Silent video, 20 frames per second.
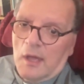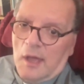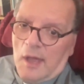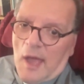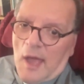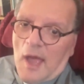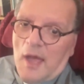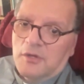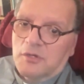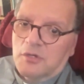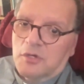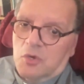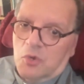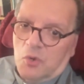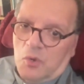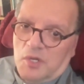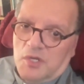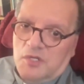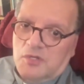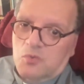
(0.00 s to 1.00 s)
and
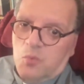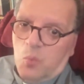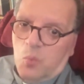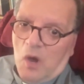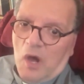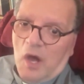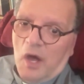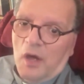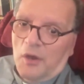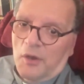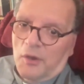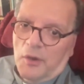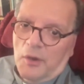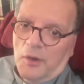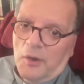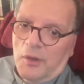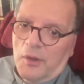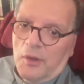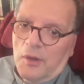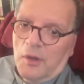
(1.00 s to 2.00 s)
who is
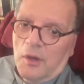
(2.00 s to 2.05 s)
one,